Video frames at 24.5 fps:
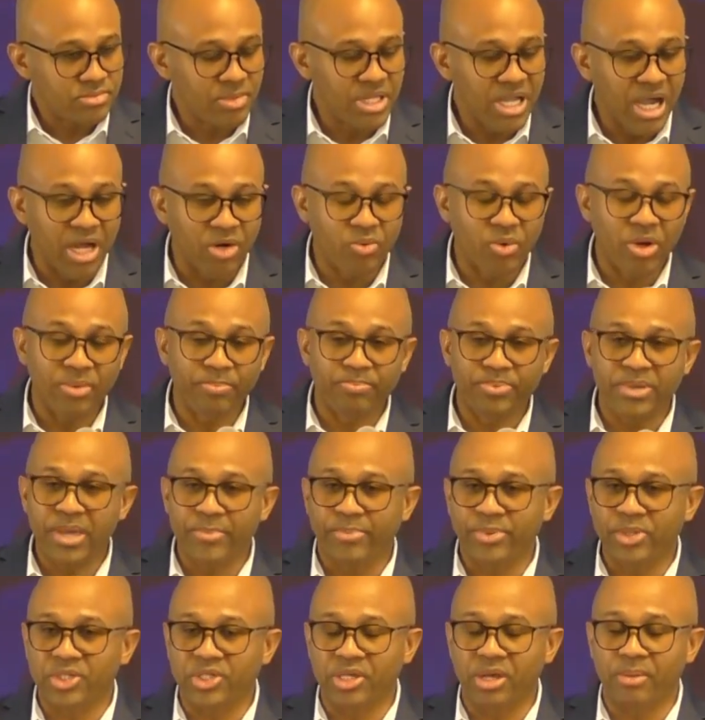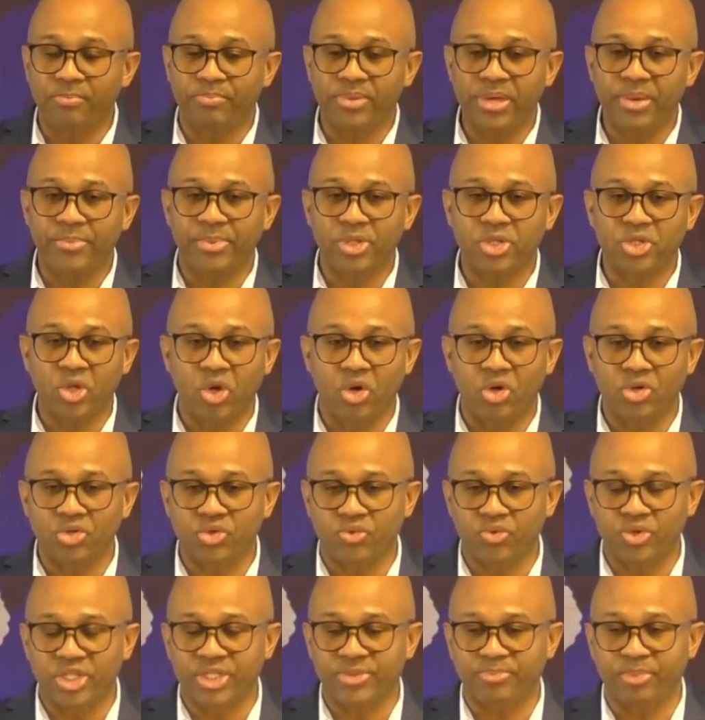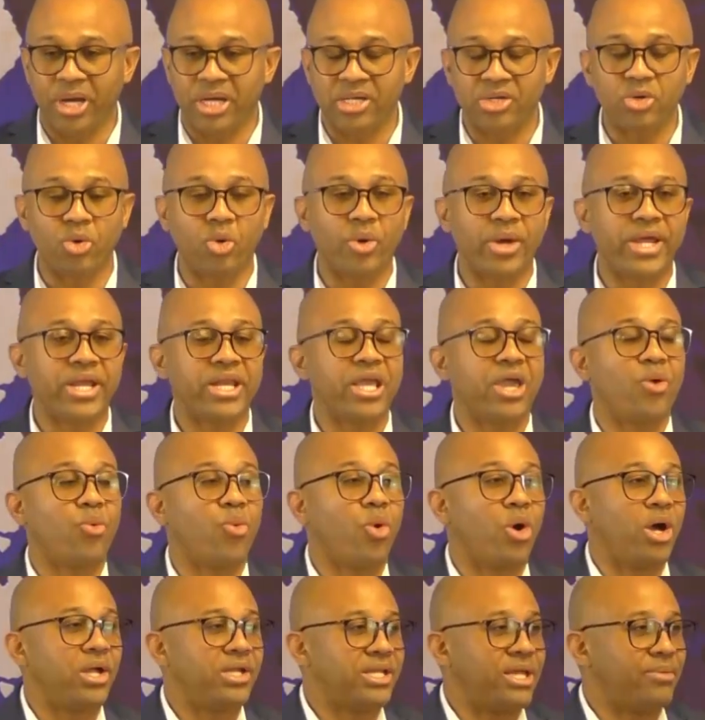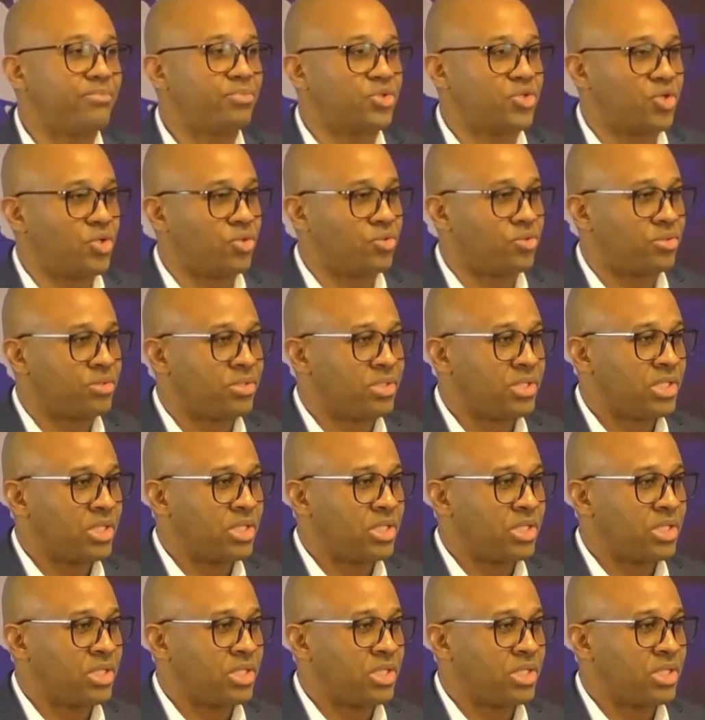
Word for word: and when people, some people don't respond the way they want them to.